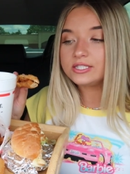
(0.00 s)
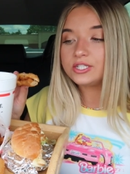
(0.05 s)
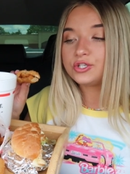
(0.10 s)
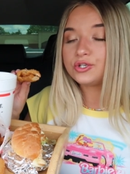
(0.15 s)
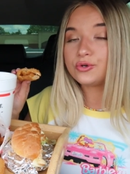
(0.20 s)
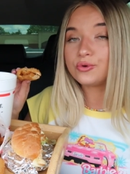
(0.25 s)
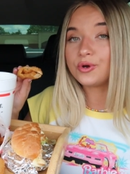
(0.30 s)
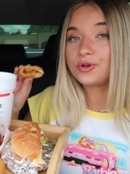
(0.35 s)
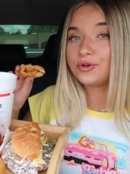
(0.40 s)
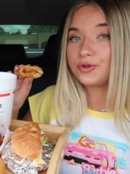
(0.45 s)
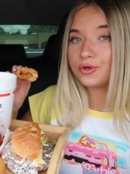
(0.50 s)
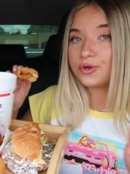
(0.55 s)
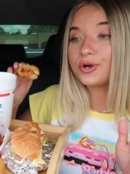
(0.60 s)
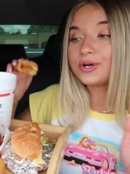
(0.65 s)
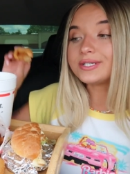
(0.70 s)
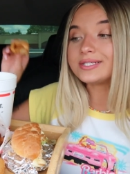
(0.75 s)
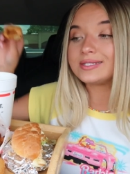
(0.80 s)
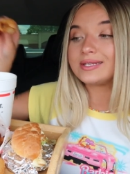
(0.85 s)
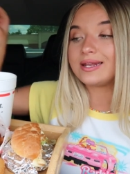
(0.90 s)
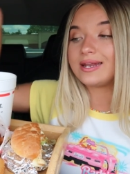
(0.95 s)
to New
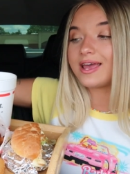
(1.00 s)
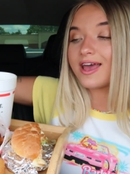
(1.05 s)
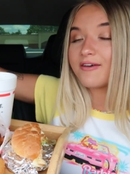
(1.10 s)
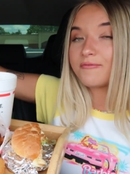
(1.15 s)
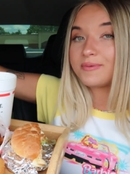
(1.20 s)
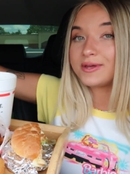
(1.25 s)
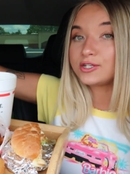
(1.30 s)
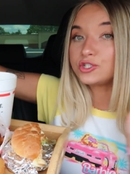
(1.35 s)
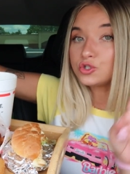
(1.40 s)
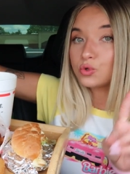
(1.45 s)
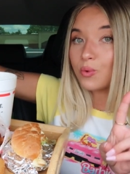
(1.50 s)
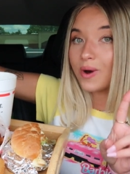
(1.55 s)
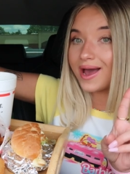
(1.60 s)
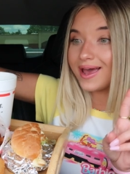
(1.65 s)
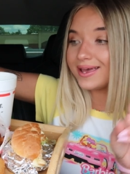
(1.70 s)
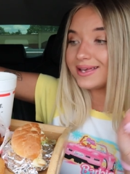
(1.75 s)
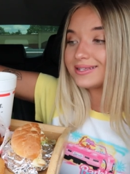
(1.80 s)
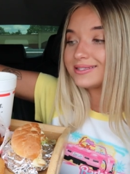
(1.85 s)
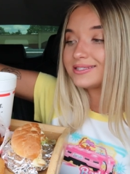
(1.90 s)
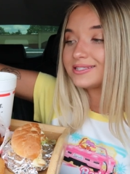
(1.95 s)
York City. I've been
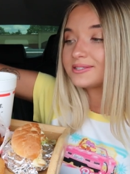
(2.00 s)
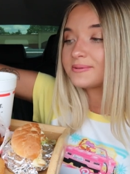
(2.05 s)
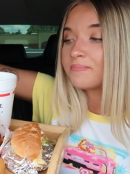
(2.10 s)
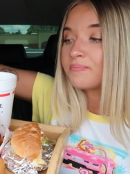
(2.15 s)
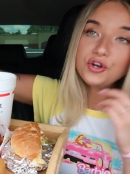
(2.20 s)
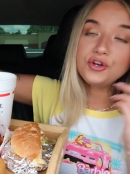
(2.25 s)
twice.